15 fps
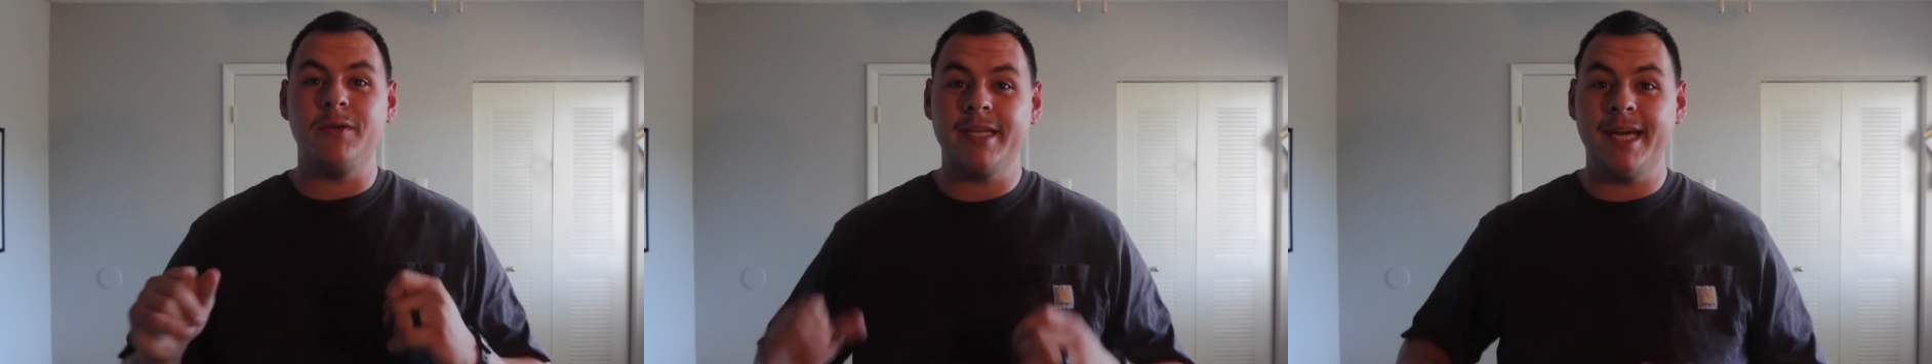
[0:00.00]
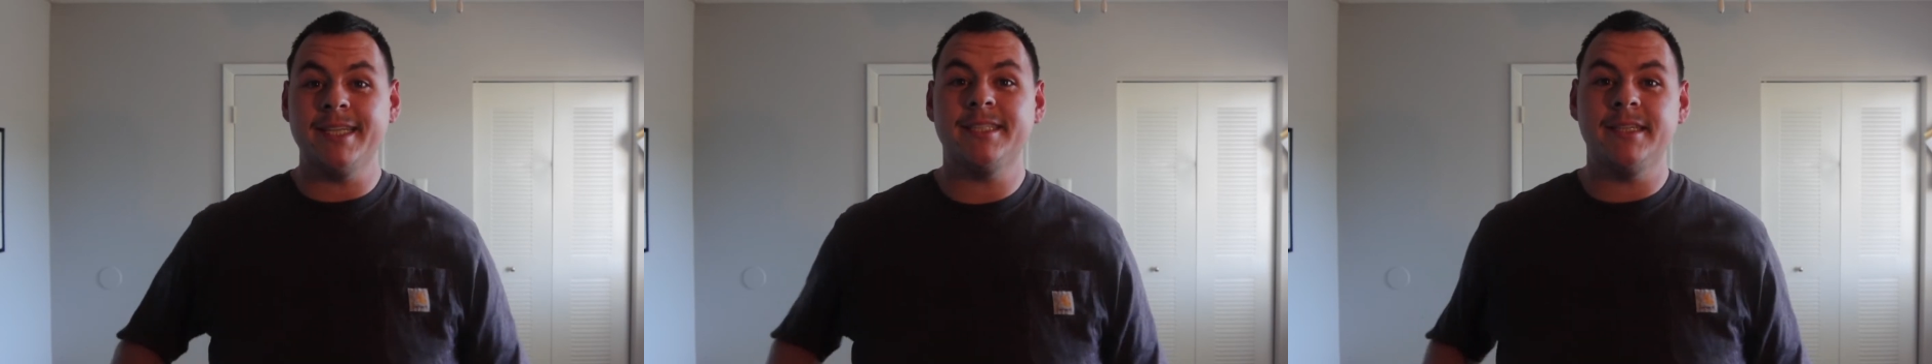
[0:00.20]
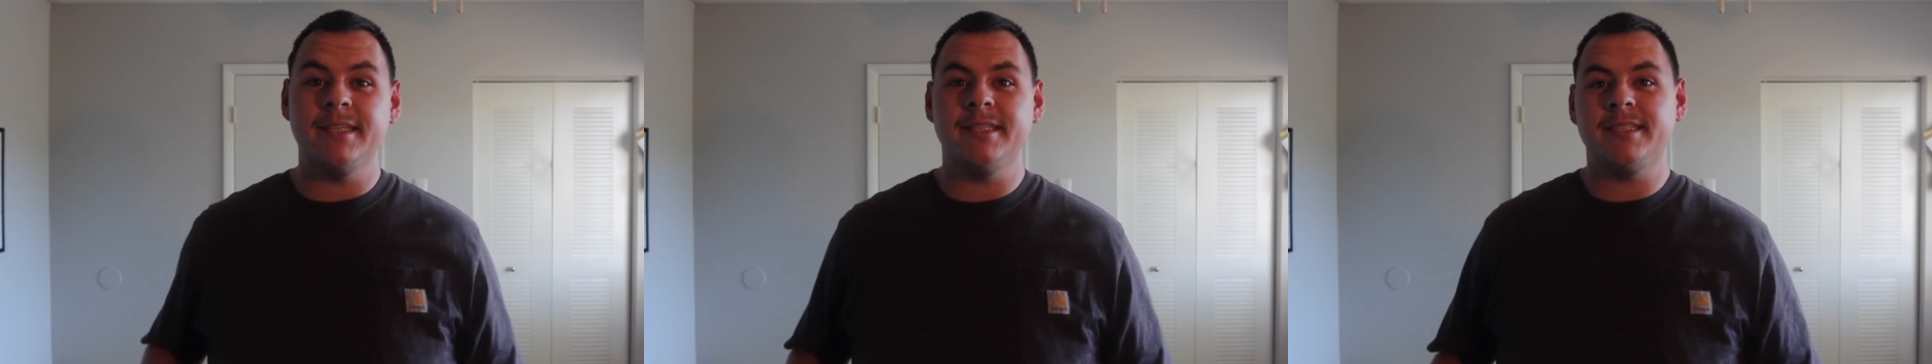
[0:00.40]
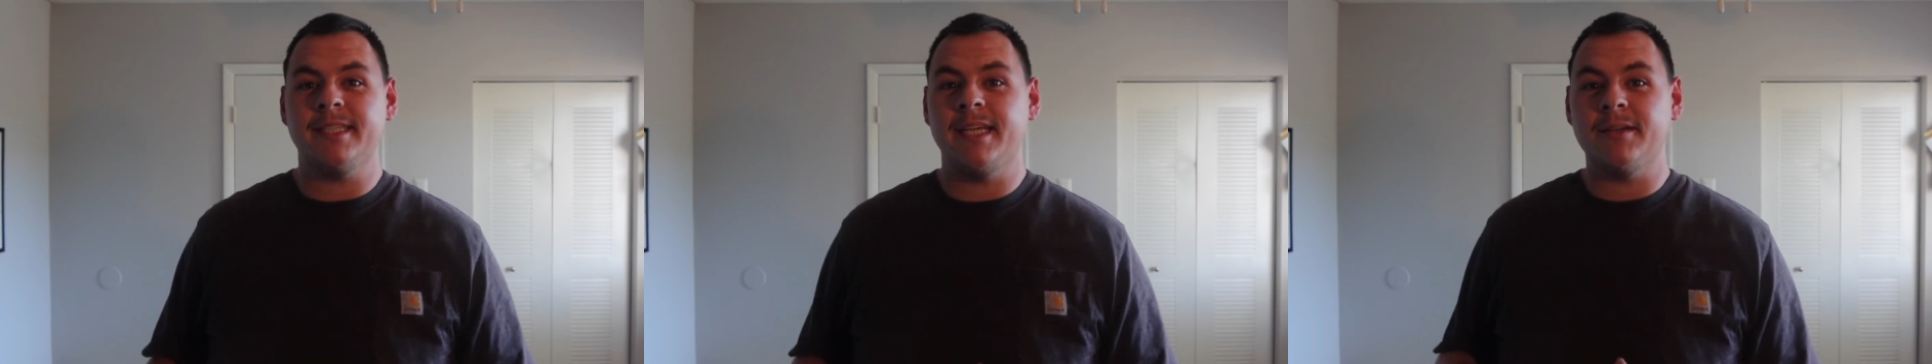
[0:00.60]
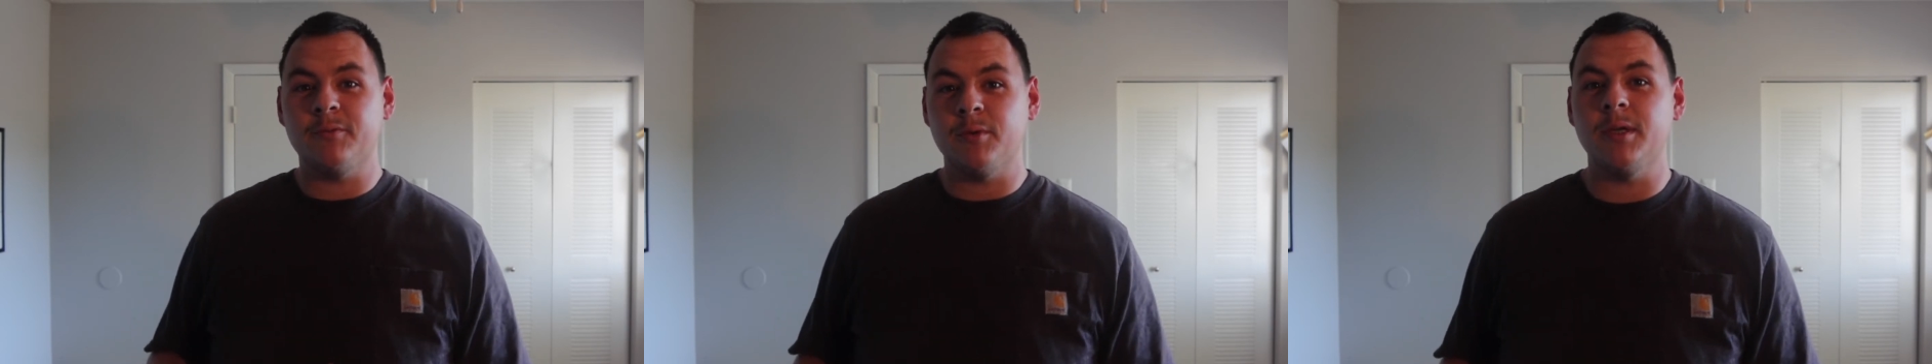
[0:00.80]
tested this
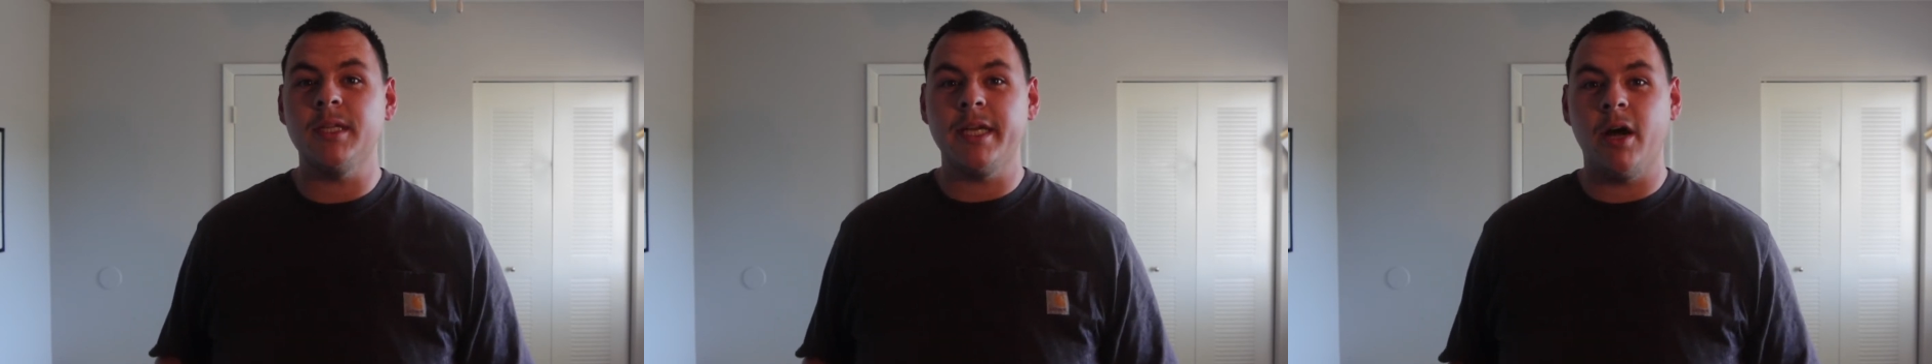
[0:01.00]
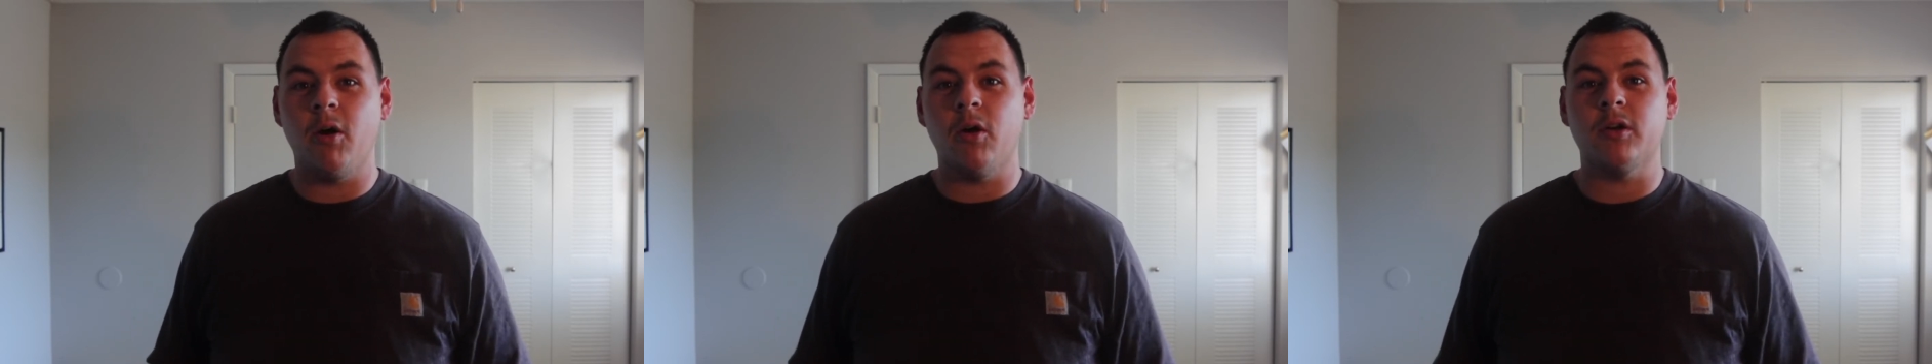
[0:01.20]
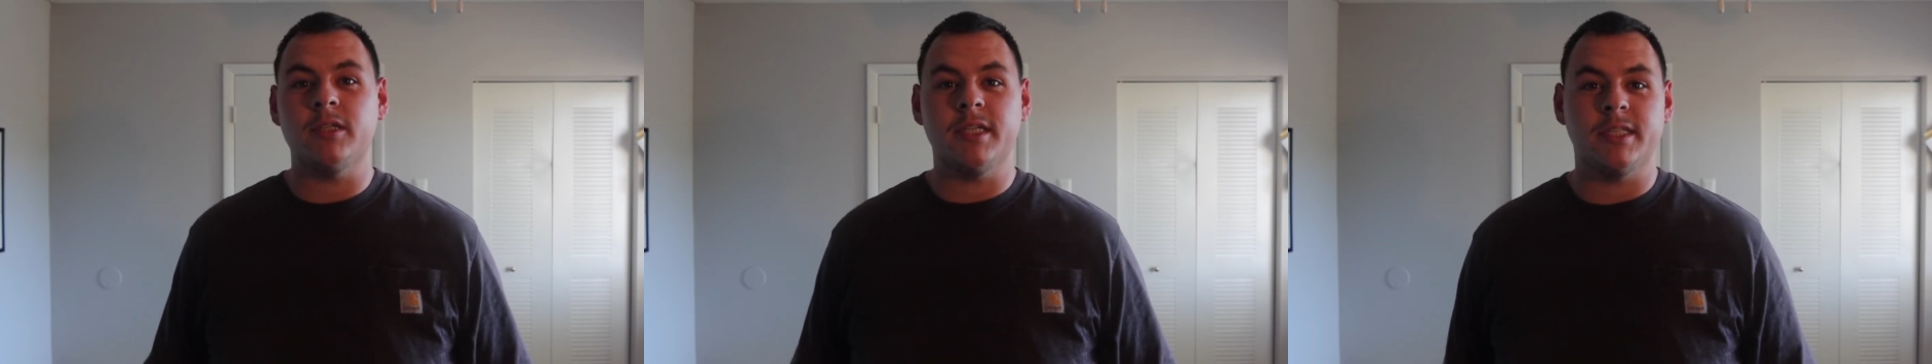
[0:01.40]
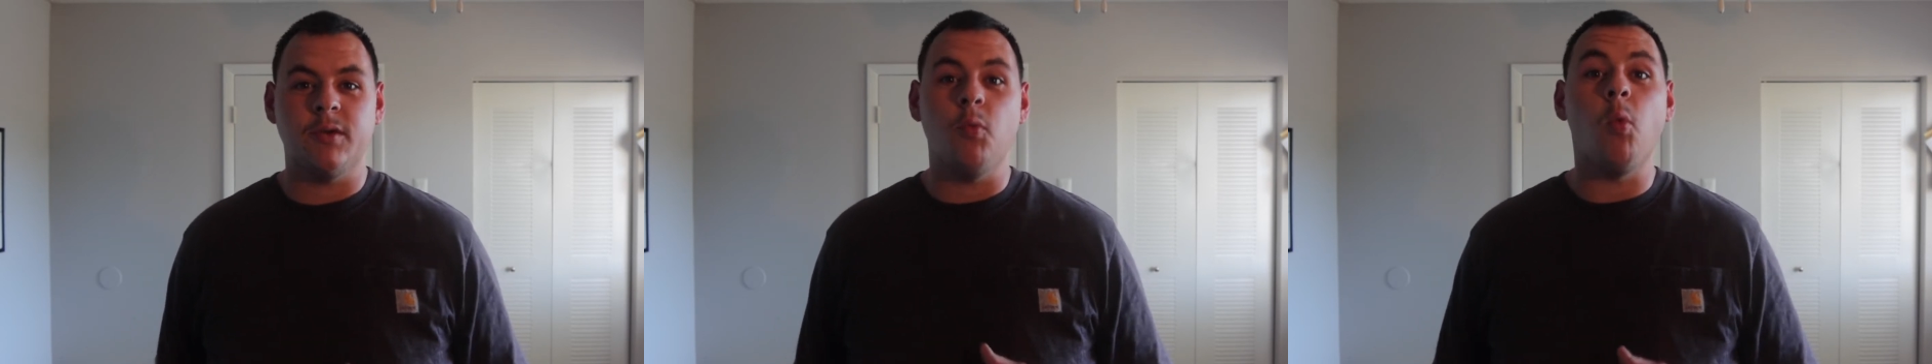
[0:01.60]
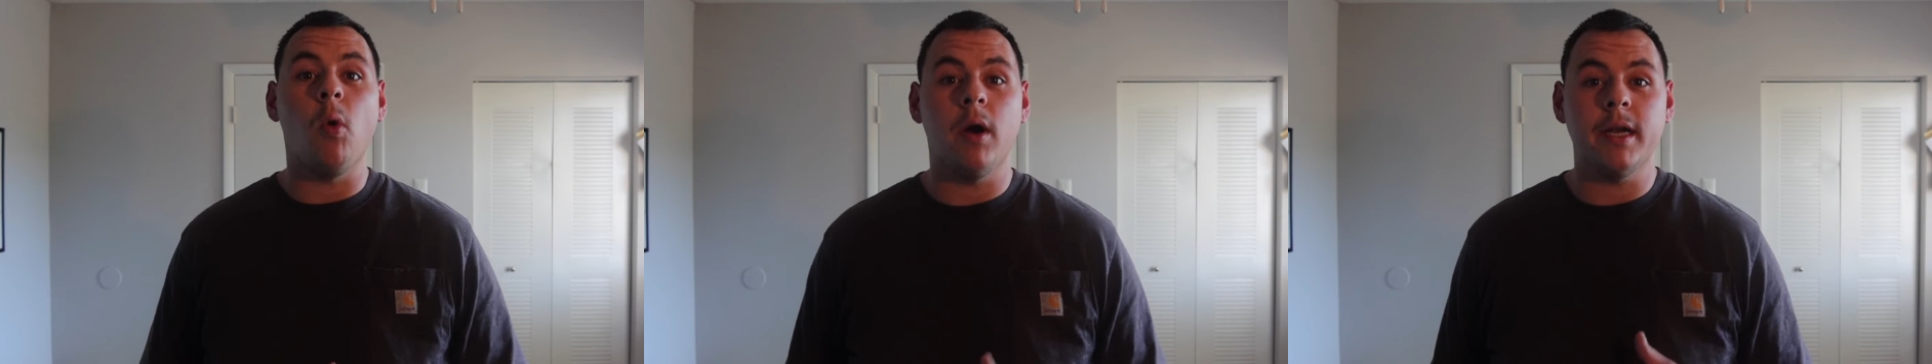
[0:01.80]
thing really hard because I
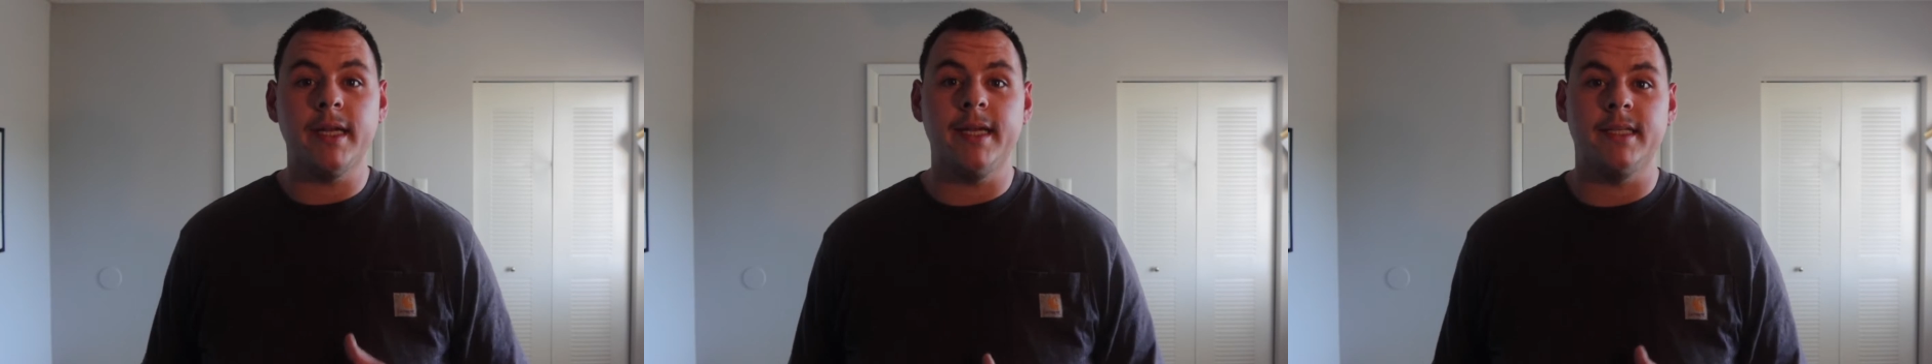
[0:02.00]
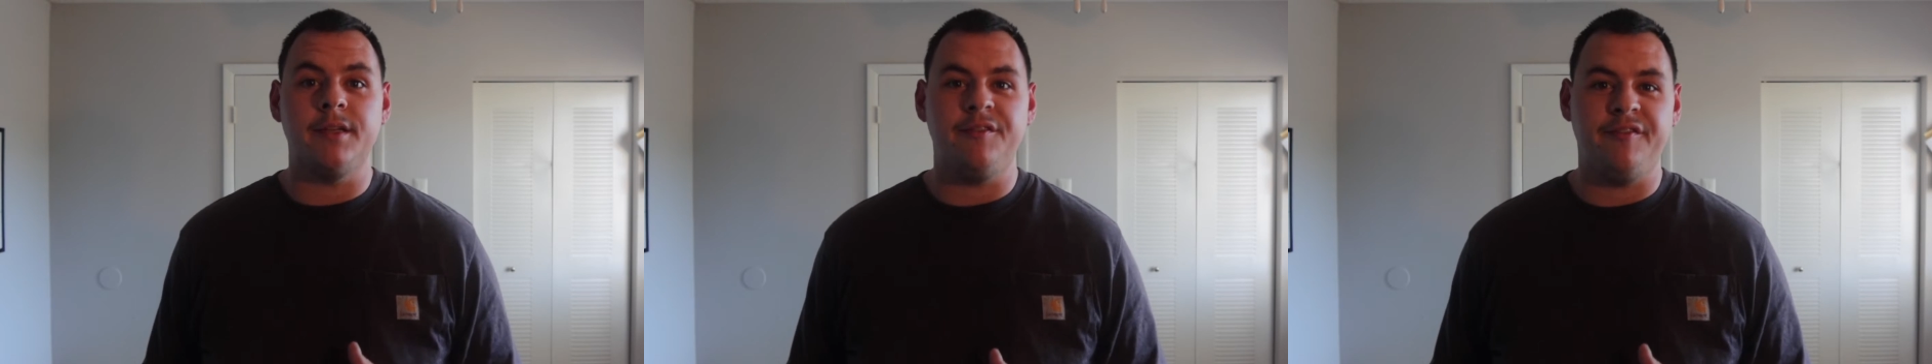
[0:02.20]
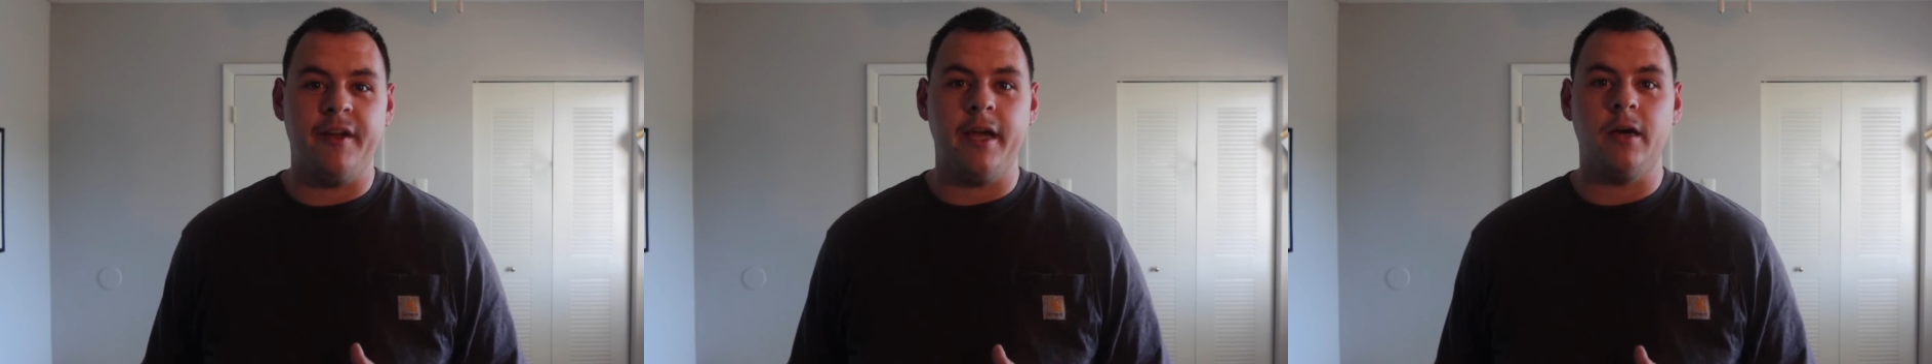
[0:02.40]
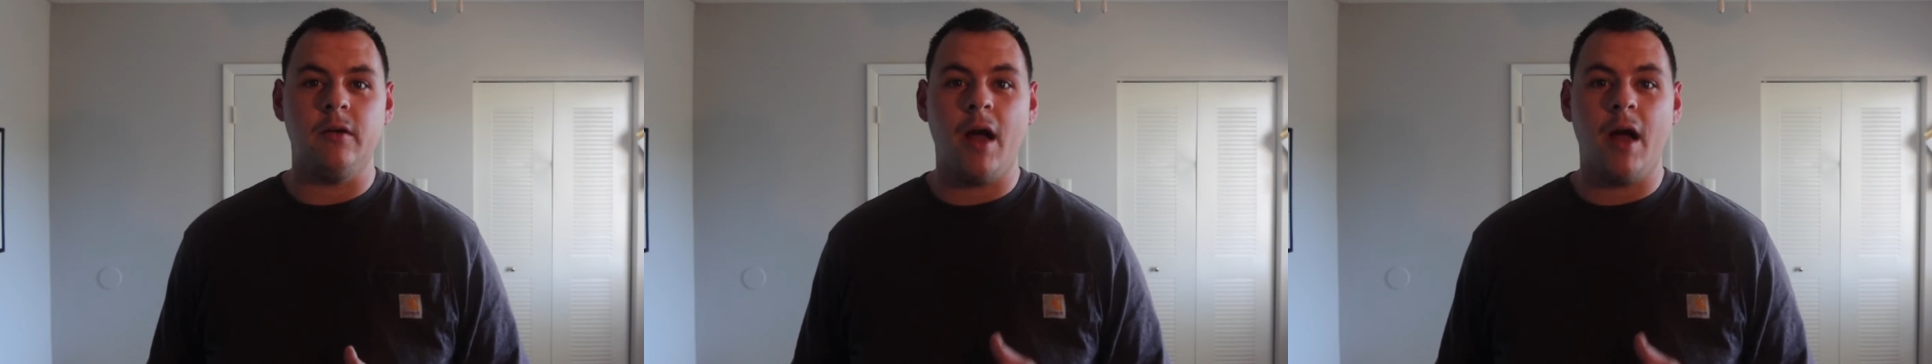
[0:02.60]
wanted it to fail.